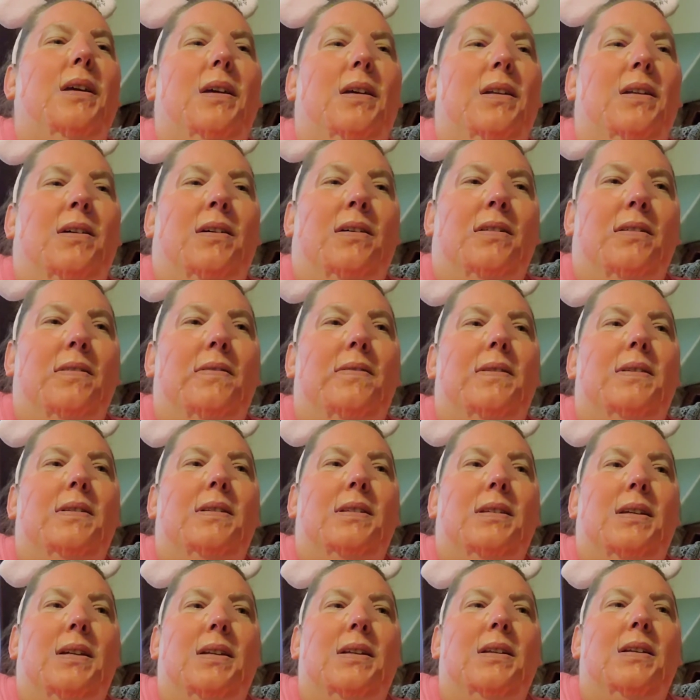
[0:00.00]
and all of a
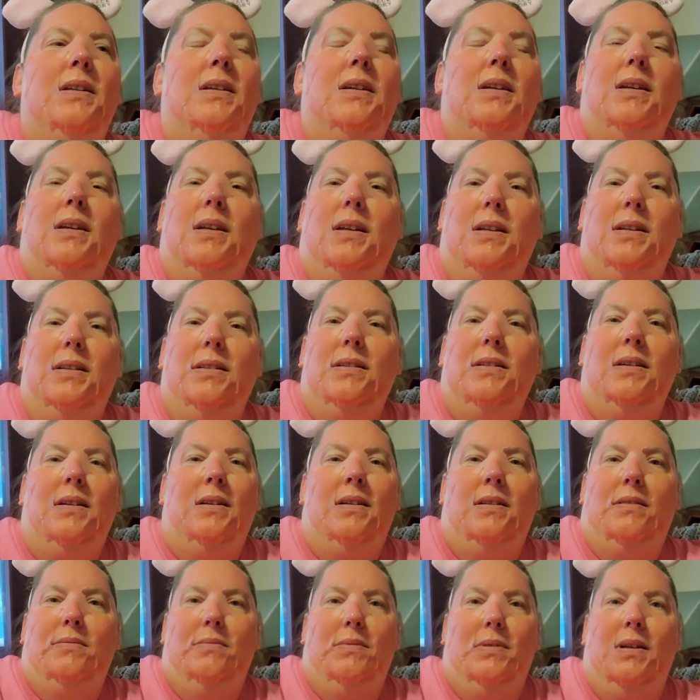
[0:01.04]
sudden
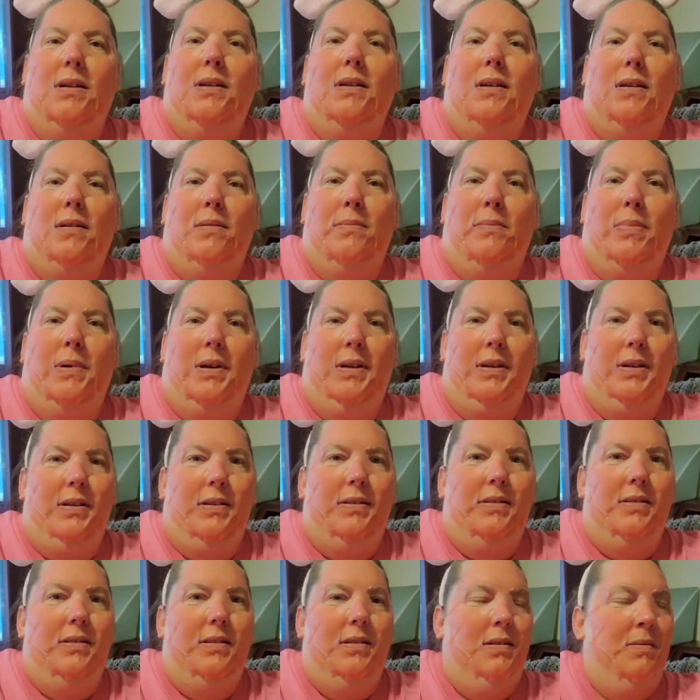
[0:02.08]
I'm buying
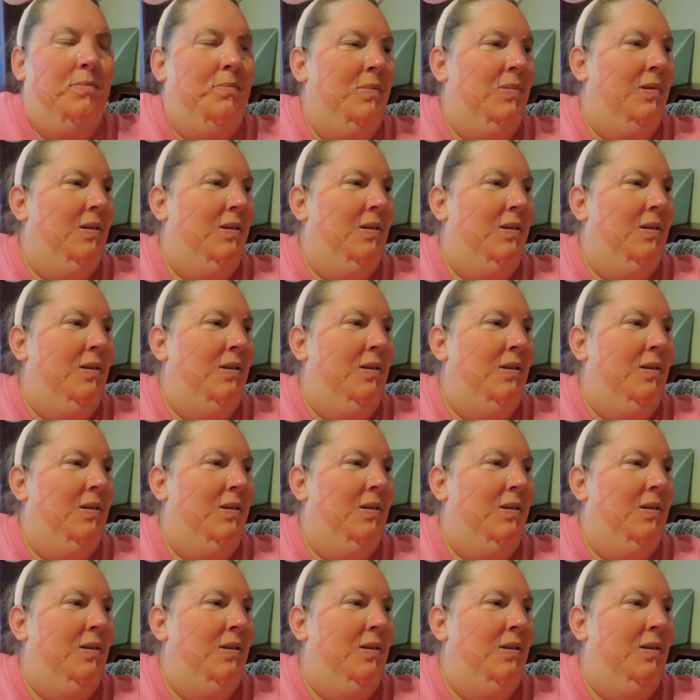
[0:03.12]
something.